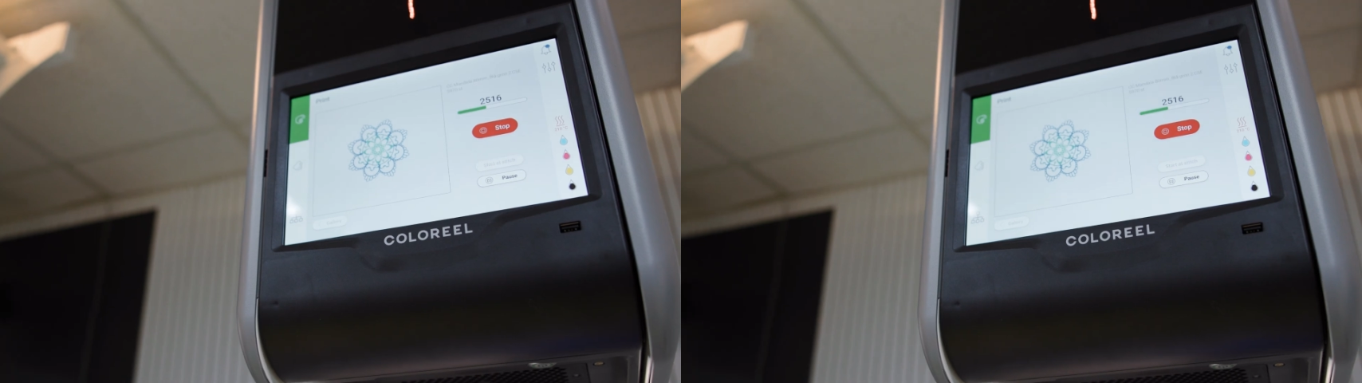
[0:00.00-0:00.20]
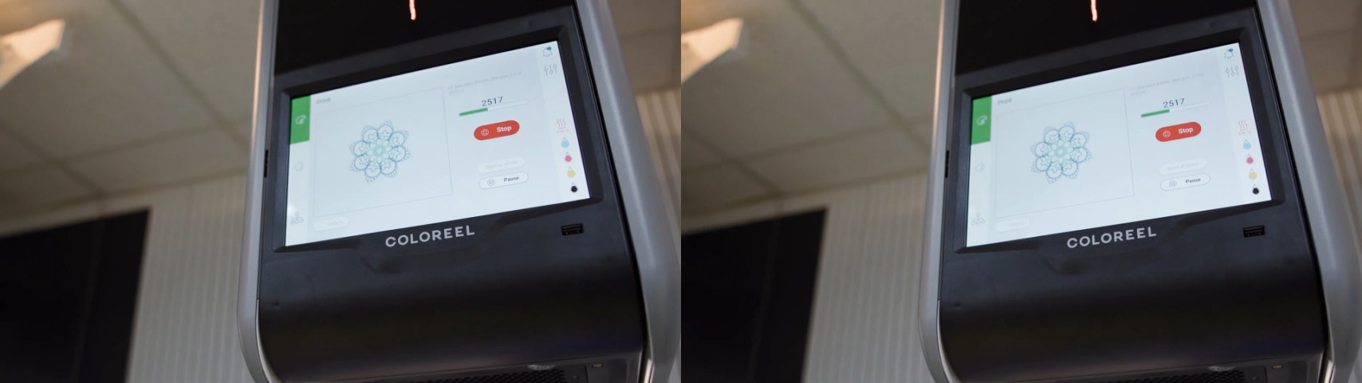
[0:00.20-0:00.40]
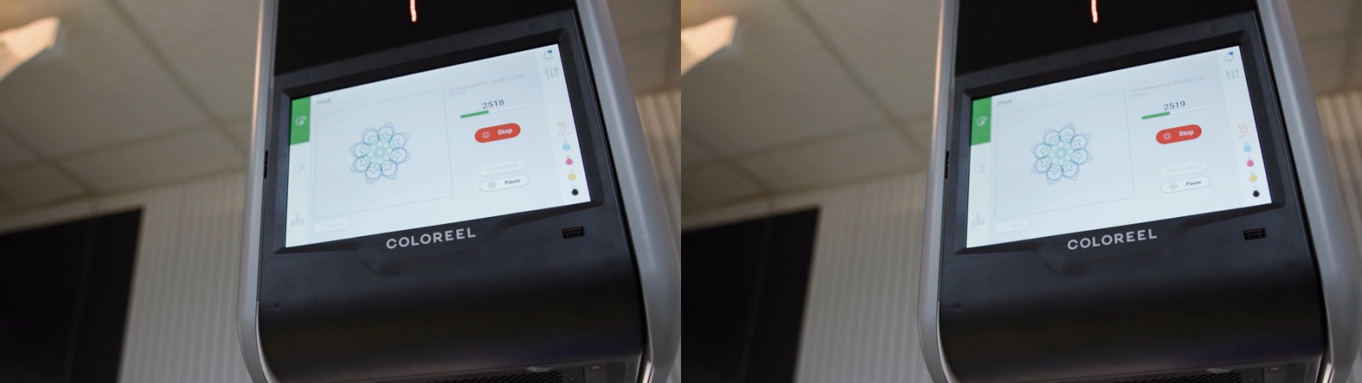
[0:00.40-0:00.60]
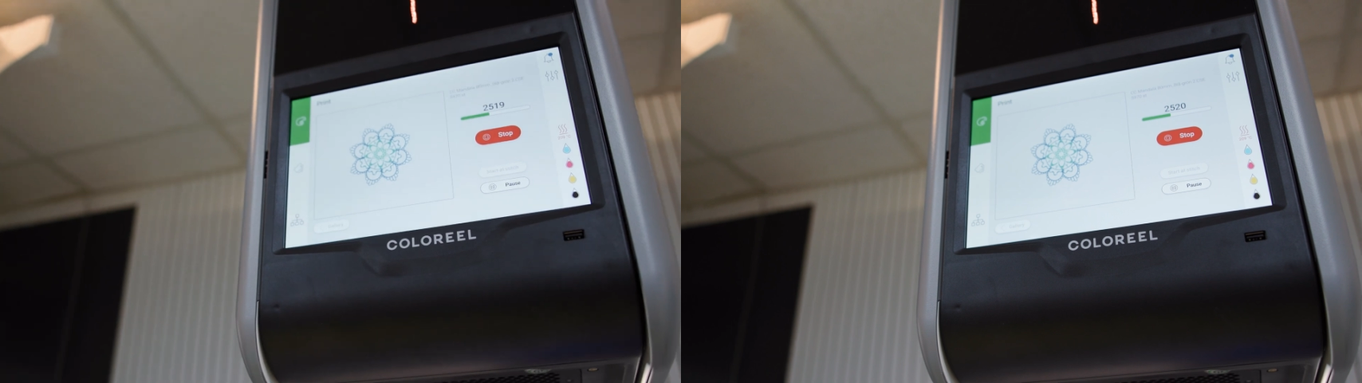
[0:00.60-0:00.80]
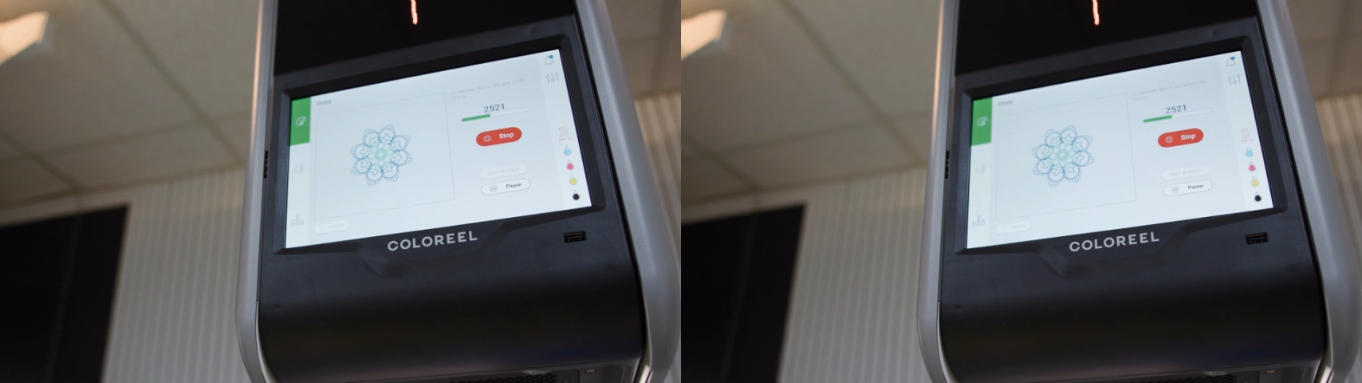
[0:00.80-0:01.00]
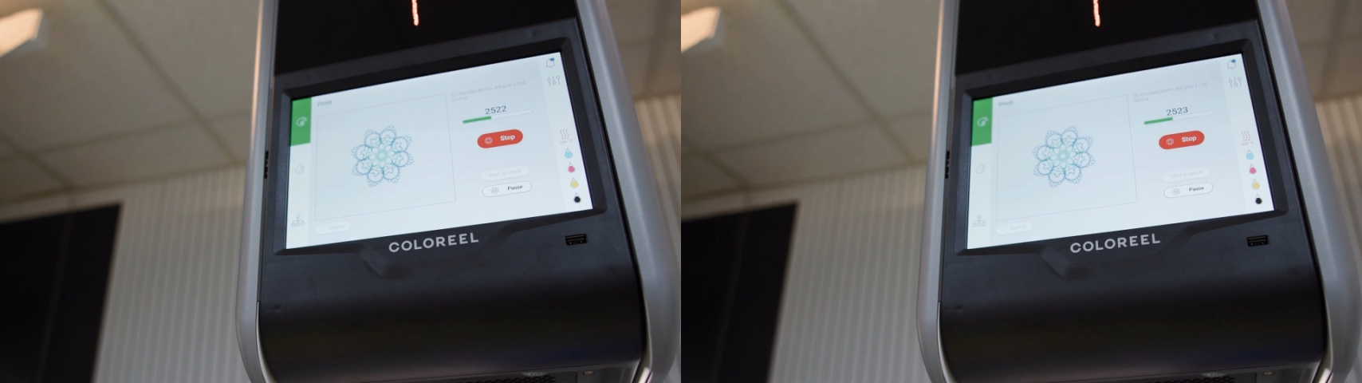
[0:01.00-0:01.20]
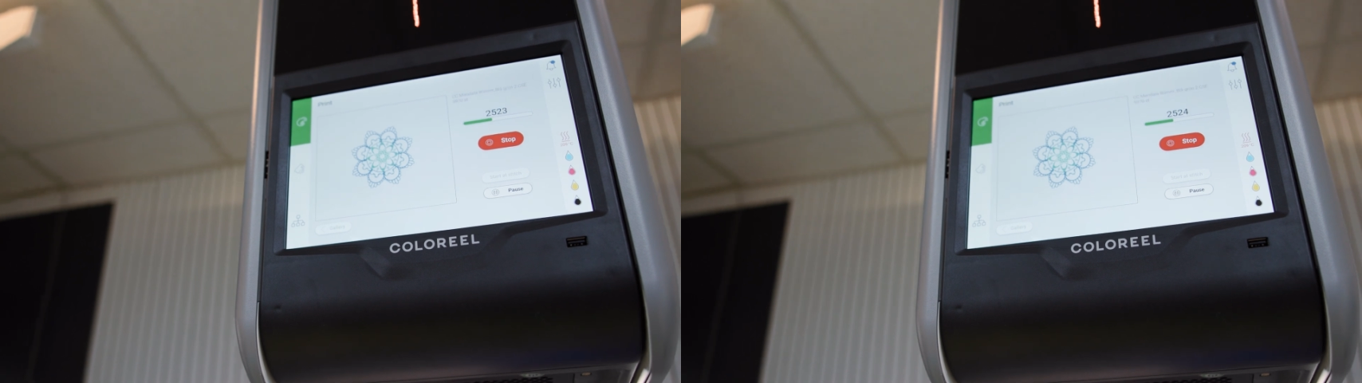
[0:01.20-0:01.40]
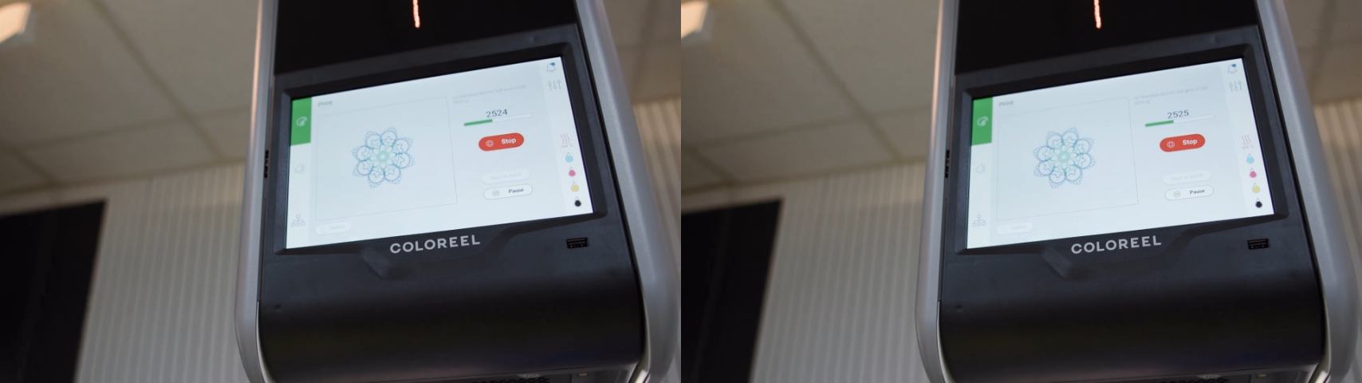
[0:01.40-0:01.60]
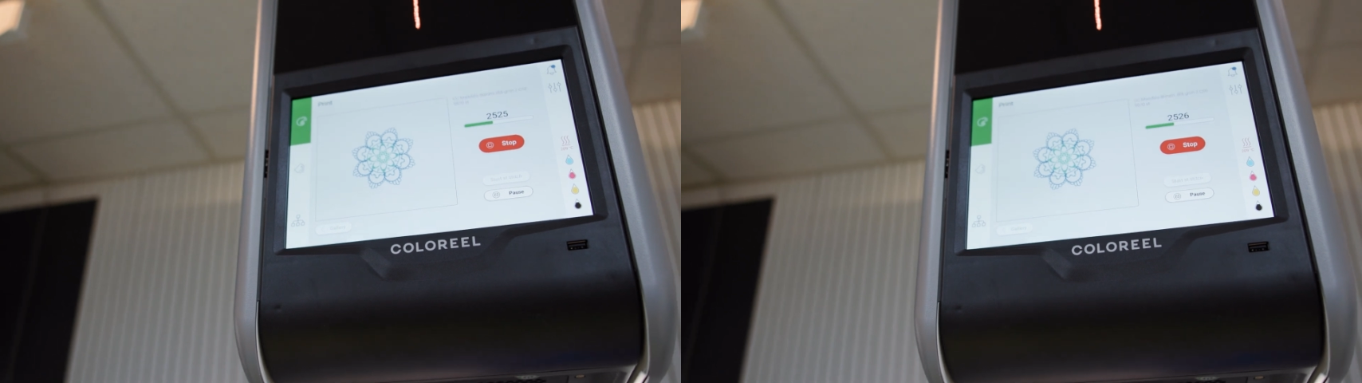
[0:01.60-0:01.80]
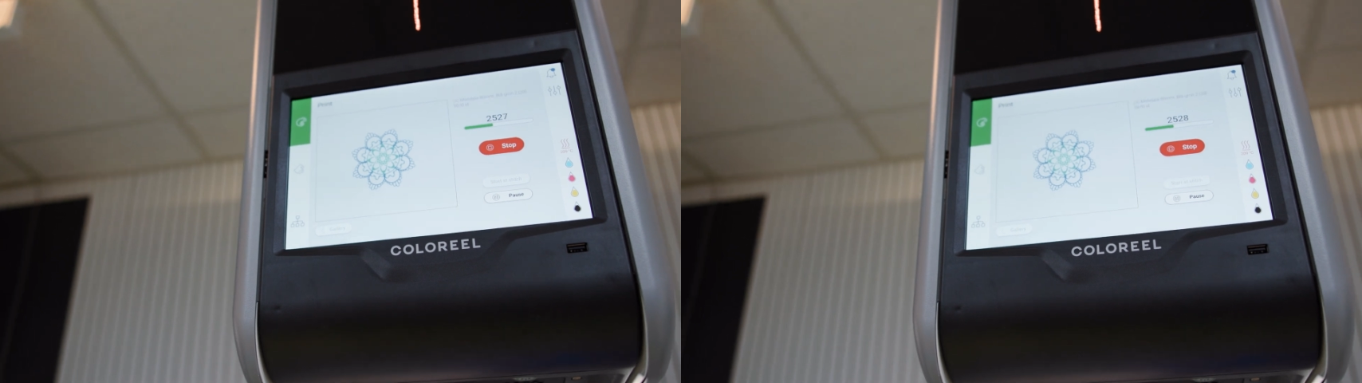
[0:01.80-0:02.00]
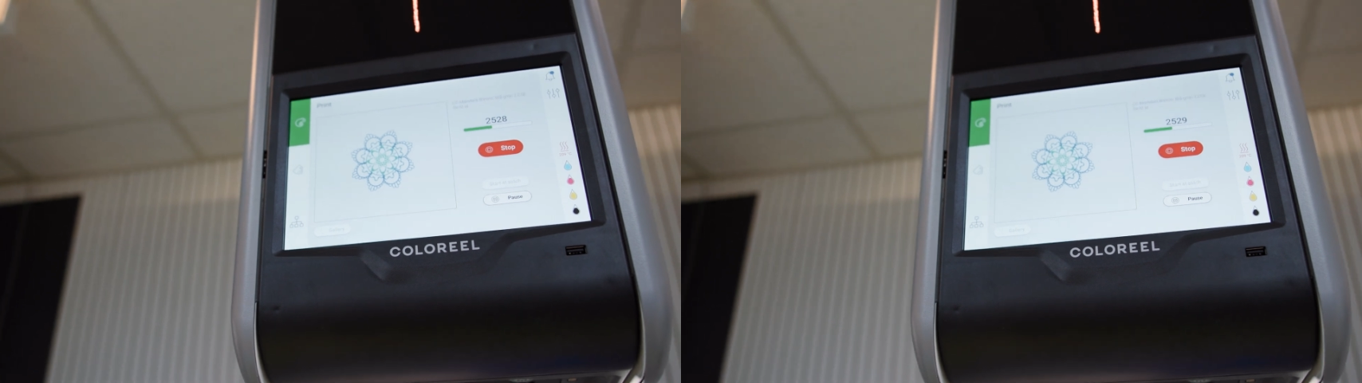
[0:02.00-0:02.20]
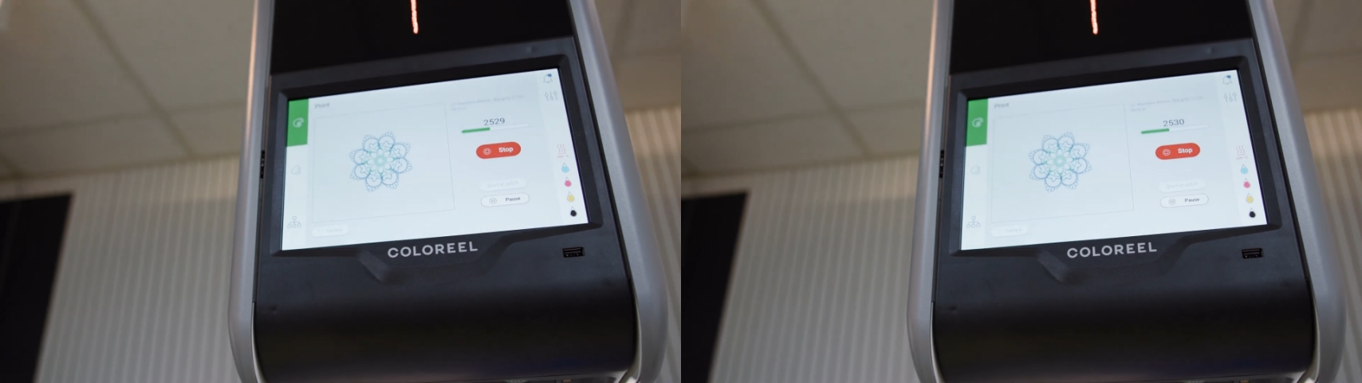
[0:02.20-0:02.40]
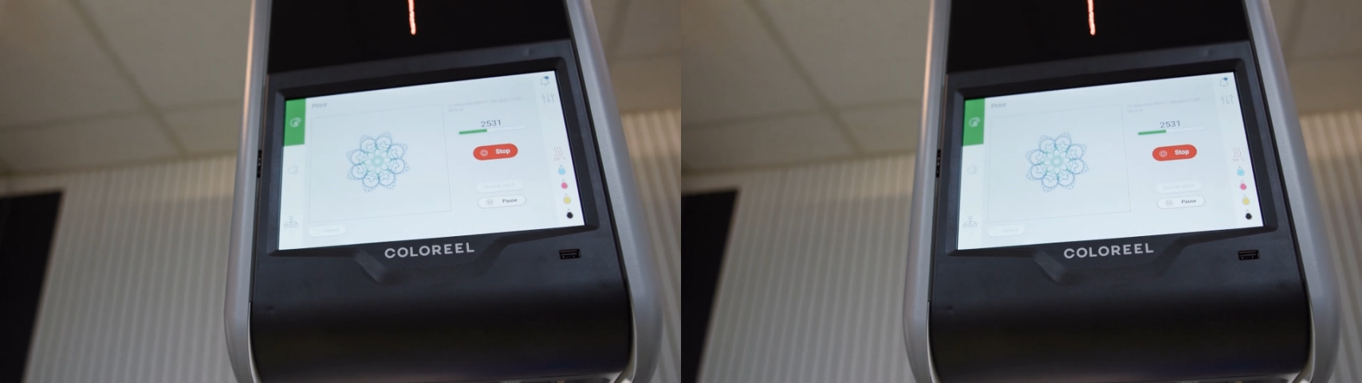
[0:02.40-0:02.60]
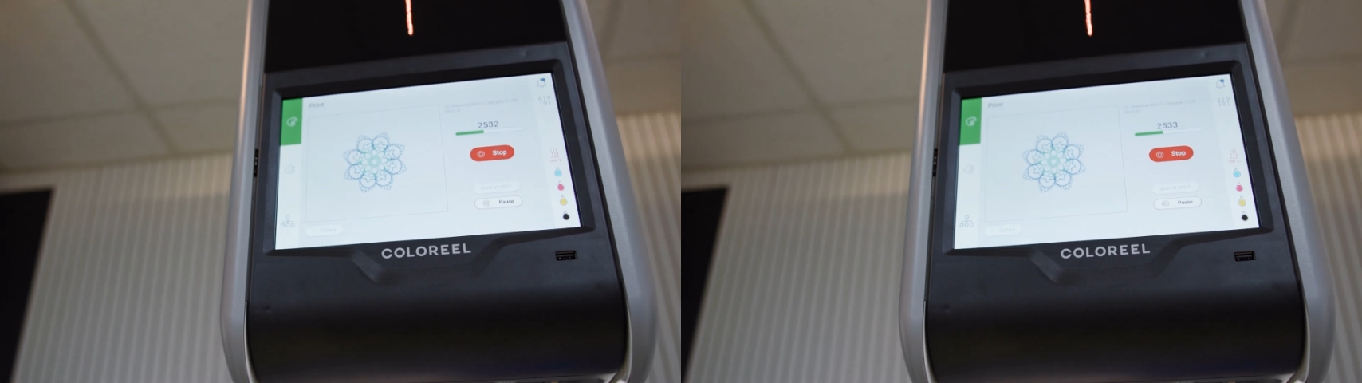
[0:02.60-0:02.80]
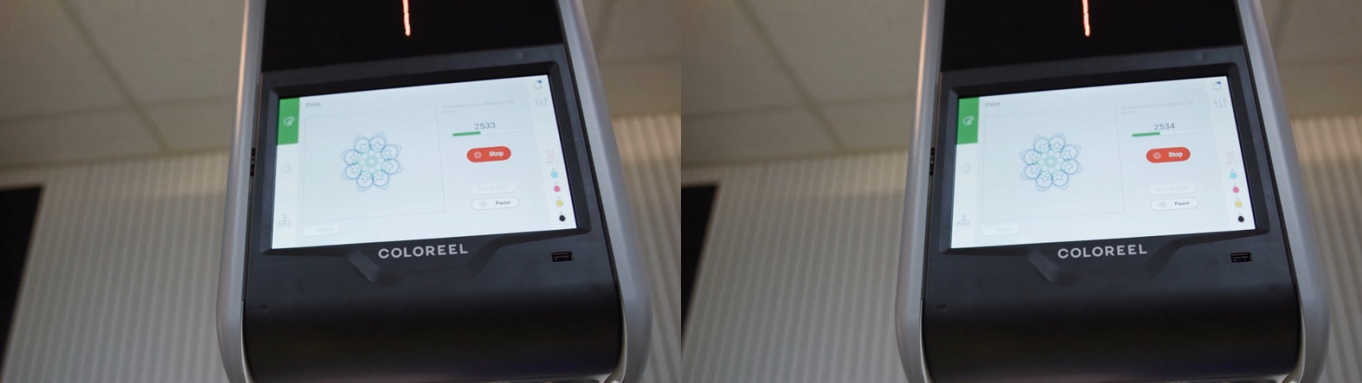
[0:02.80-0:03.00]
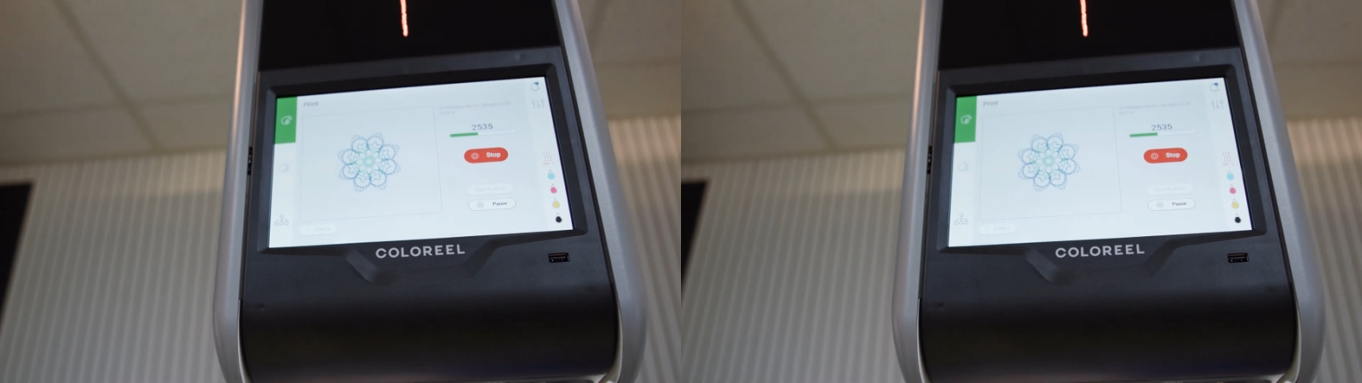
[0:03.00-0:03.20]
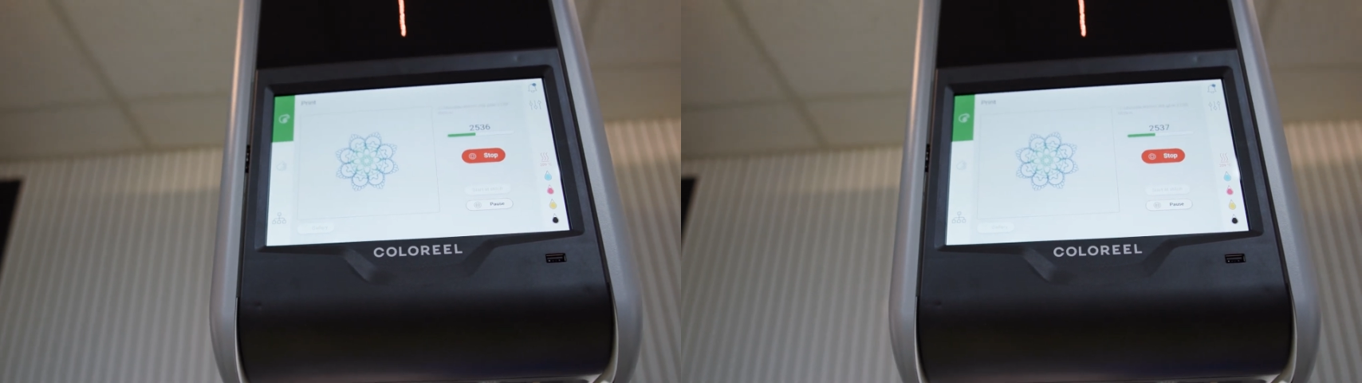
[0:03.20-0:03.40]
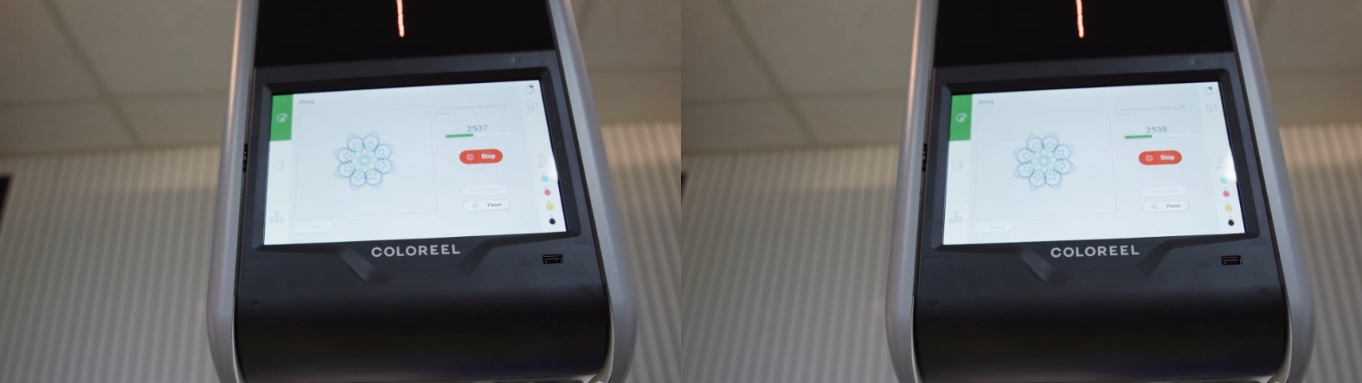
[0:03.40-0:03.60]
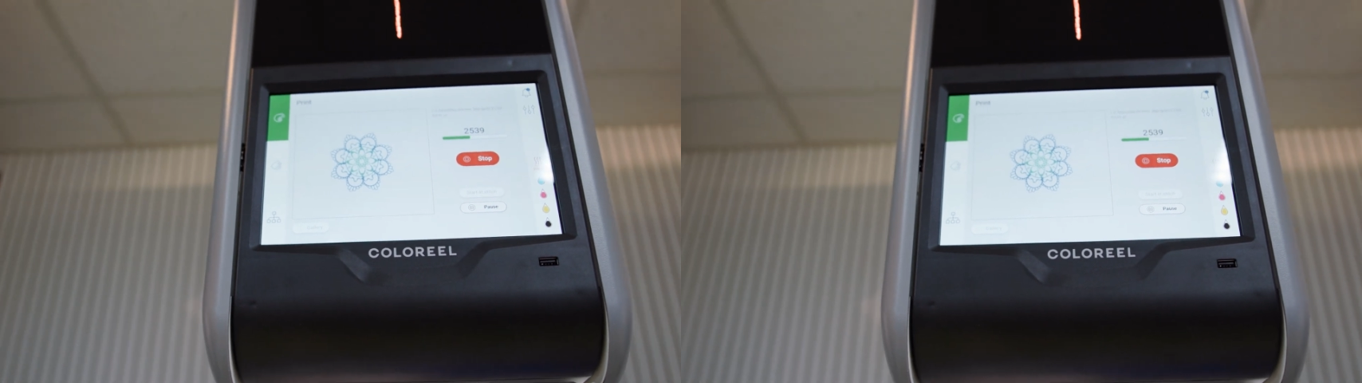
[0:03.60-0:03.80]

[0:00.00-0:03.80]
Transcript: (no speaker visible)